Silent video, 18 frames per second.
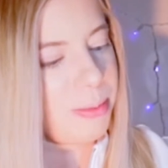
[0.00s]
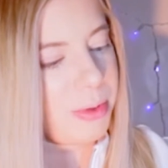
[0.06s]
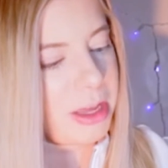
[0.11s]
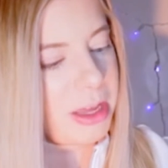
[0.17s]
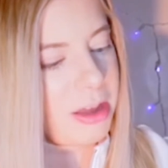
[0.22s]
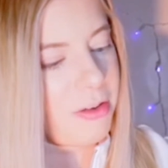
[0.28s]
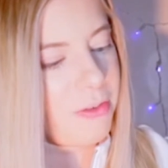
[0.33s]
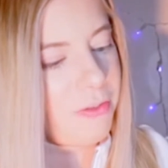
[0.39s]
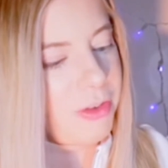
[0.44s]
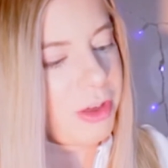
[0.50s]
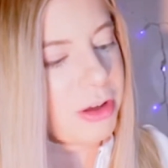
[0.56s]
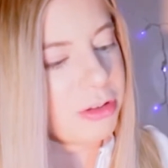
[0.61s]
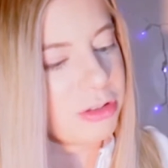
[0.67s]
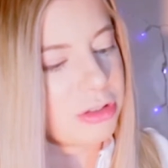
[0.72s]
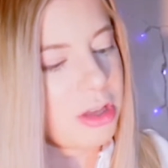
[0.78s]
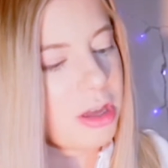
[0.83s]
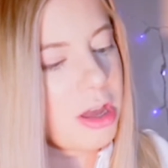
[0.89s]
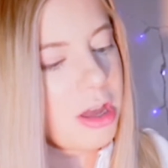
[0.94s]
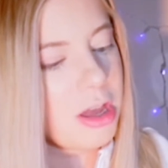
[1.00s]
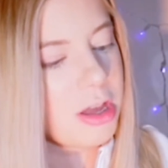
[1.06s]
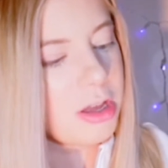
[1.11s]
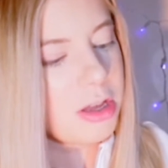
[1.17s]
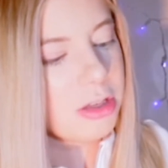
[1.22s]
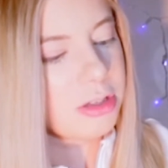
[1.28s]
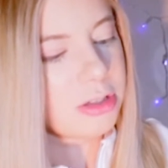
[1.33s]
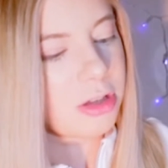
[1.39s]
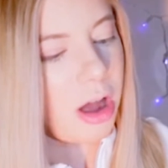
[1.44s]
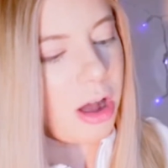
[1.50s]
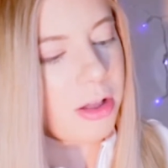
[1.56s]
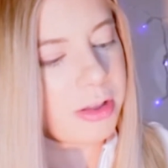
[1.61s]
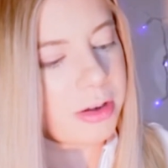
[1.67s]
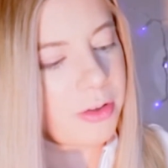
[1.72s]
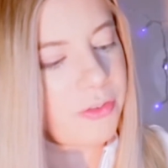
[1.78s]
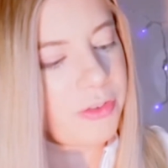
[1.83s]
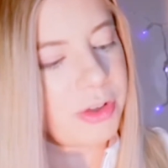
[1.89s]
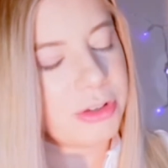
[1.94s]
Like it feels solid,
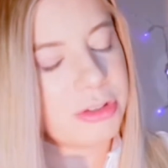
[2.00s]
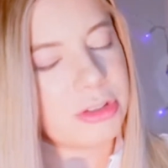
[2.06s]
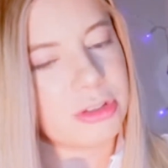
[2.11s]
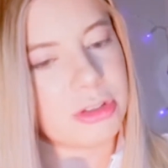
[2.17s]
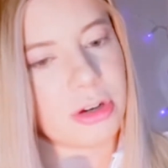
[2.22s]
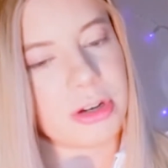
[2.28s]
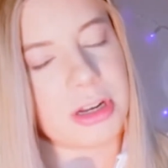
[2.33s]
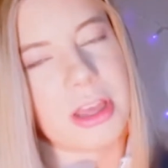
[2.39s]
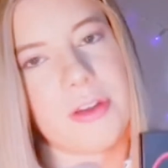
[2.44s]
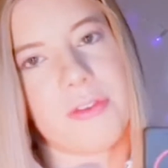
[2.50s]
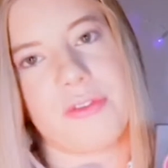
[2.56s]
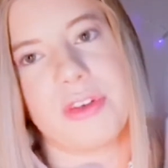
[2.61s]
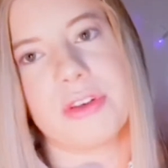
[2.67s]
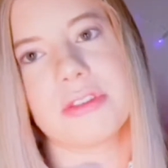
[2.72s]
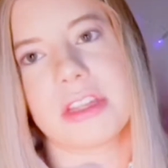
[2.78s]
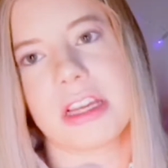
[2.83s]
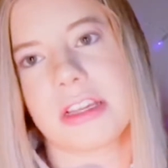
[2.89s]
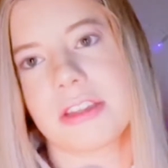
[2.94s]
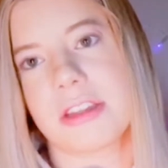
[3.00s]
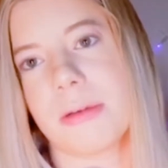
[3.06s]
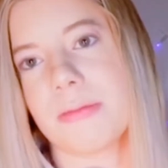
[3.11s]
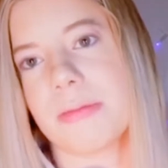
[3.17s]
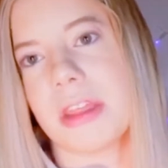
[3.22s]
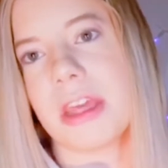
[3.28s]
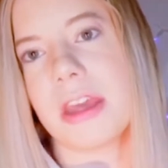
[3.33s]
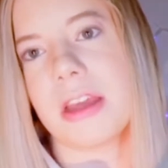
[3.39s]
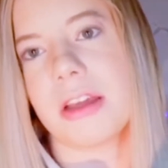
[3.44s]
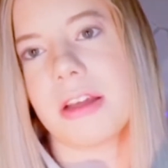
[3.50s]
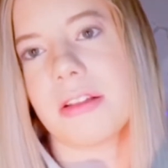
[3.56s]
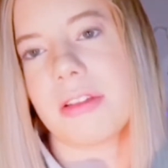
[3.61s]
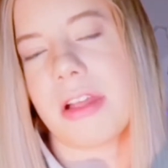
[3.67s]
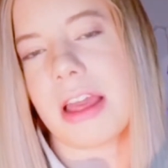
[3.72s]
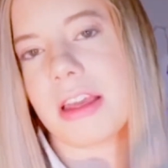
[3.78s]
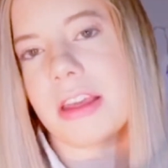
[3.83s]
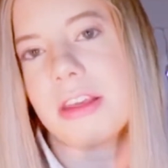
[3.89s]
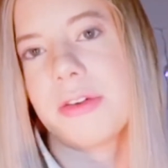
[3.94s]
it feels sturdy, it feels like something
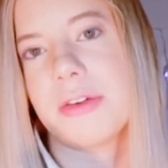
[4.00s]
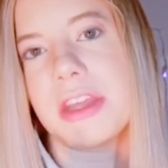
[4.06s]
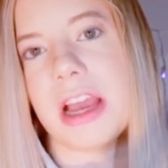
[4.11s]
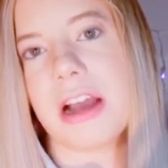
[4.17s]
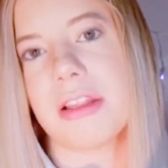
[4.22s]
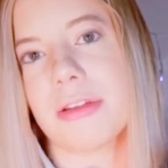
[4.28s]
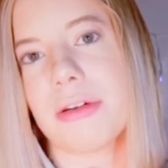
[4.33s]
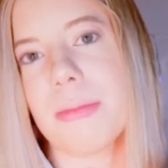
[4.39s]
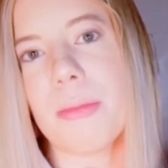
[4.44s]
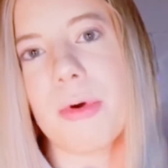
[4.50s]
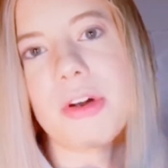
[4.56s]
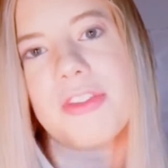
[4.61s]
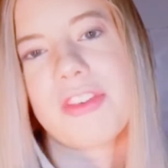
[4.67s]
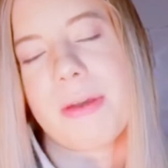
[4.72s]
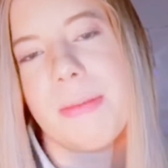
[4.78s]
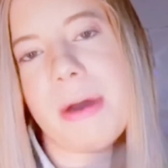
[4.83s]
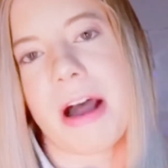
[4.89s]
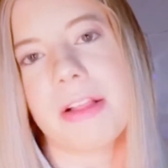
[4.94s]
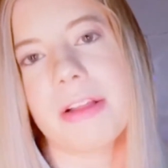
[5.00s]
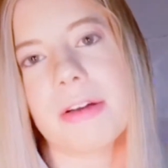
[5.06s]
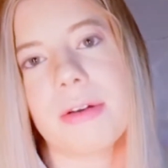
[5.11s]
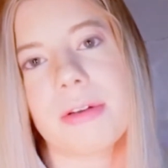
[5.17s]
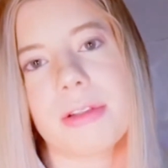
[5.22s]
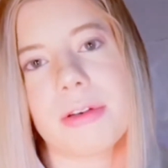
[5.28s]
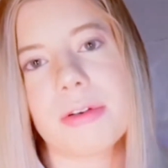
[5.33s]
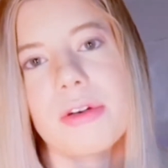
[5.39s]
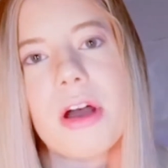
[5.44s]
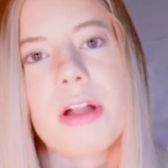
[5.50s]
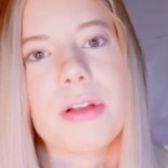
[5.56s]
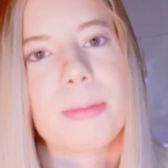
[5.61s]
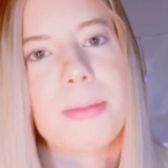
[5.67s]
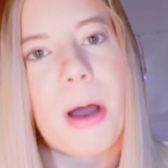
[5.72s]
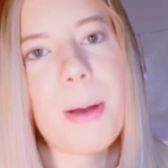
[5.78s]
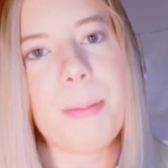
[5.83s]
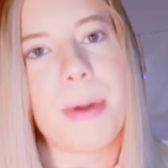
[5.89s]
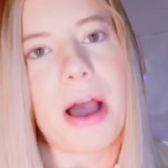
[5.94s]
like you'd get a little Morphe palette or a little
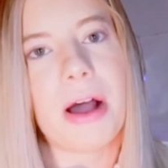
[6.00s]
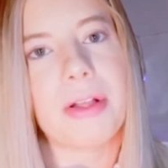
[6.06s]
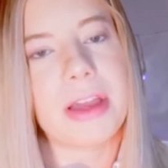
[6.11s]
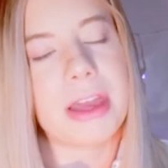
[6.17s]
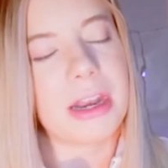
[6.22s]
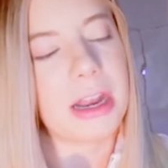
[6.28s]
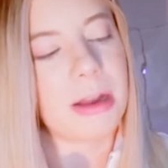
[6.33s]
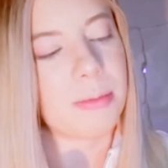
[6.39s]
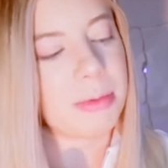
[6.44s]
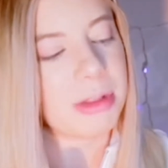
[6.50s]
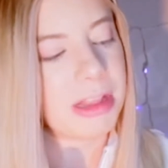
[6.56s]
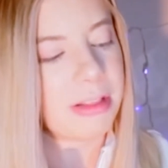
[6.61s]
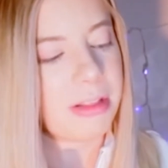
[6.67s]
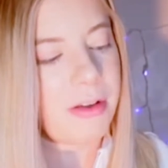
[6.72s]
ColourPop palette, and I really love